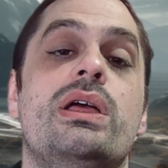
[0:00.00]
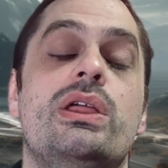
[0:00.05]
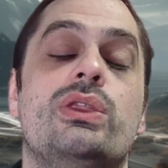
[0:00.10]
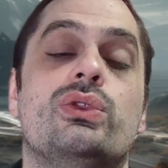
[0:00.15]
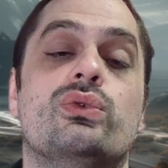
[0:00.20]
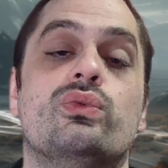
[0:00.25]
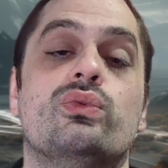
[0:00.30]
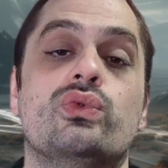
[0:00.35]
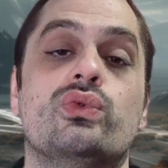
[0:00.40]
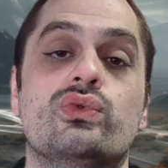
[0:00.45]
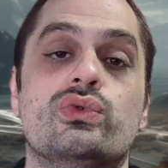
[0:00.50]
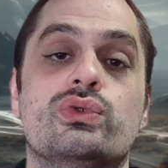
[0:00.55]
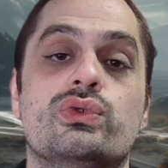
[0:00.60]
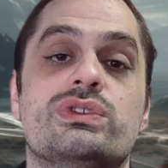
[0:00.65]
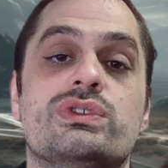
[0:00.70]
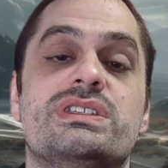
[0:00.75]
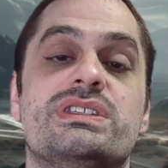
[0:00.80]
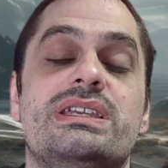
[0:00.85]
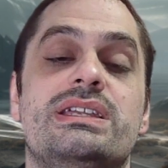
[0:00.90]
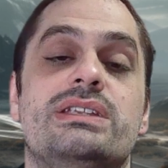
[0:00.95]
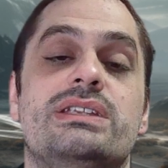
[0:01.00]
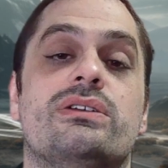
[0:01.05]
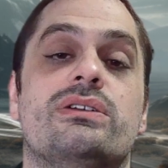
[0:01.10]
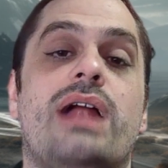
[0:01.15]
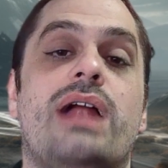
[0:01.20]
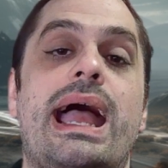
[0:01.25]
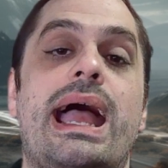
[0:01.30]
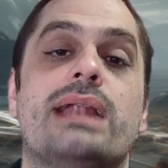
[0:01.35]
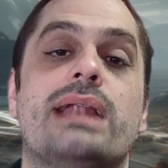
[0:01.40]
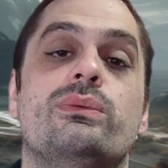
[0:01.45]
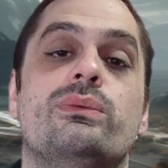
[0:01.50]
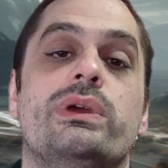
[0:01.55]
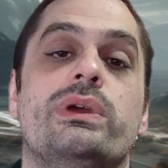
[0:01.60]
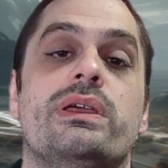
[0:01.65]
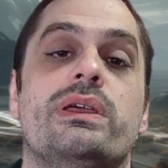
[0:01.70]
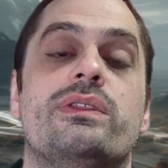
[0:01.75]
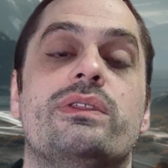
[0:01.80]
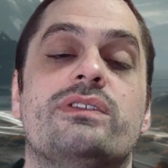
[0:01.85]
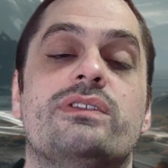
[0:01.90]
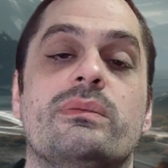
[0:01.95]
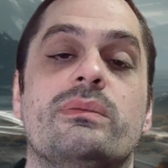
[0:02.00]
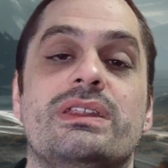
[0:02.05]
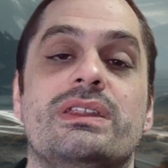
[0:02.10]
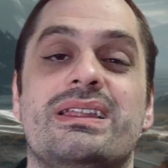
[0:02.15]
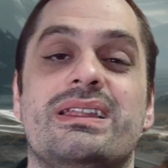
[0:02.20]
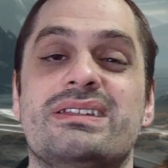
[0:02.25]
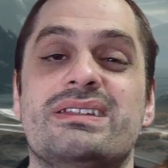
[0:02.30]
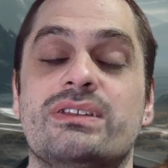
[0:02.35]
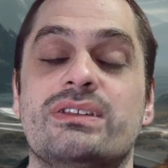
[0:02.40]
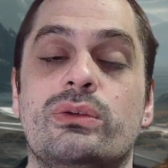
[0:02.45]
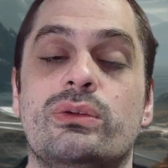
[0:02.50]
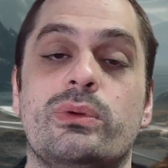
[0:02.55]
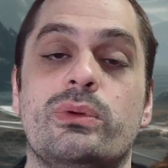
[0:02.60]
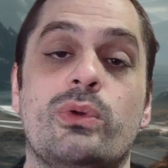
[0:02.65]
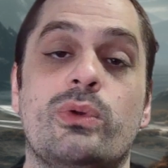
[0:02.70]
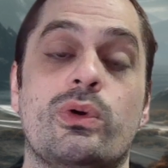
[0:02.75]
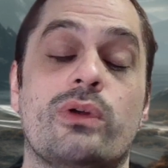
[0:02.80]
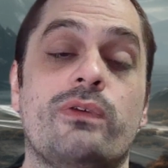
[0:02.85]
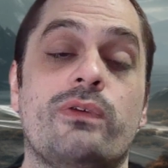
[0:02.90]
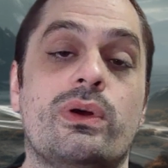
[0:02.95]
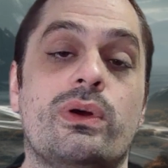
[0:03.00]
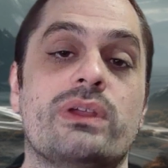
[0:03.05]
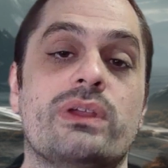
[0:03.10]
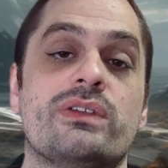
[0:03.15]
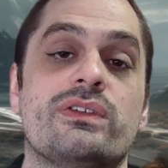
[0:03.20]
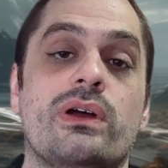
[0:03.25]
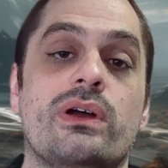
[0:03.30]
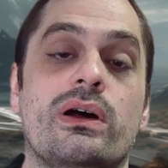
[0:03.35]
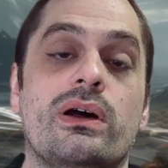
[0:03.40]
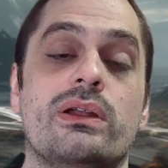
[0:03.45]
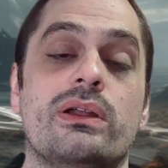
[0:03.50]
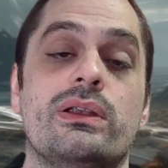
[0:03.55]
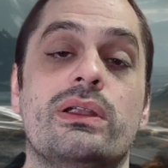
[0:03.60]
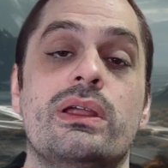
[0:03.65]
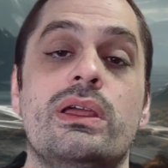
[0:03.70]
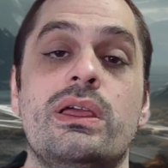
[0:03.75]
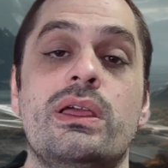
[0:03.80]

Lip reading: the rules interact with something that is a little bit more focused on